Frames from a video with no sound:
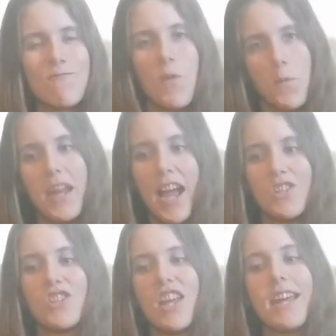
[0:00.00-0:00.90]
When we
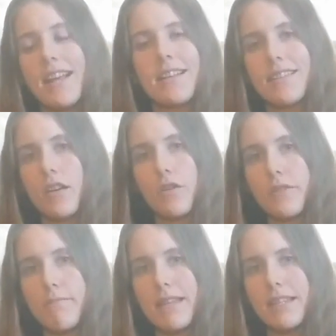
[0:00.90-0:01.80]
agitate
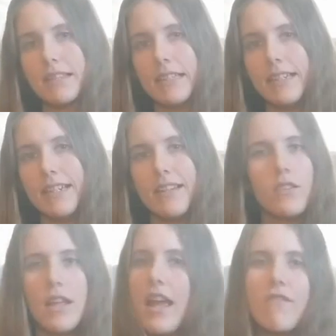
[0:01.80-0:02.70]
ourselves mentally,
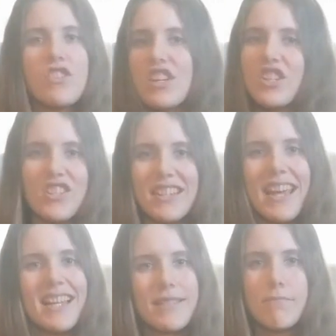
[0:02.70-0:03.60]
everything just
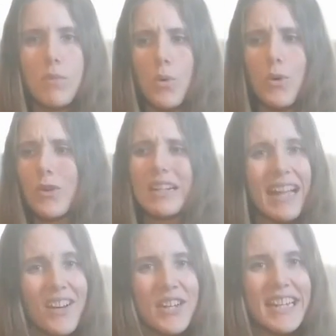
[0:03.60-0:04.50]
gets more
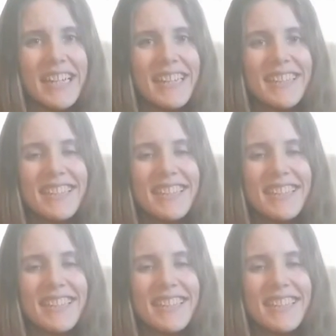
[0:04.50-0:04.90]
cloudy.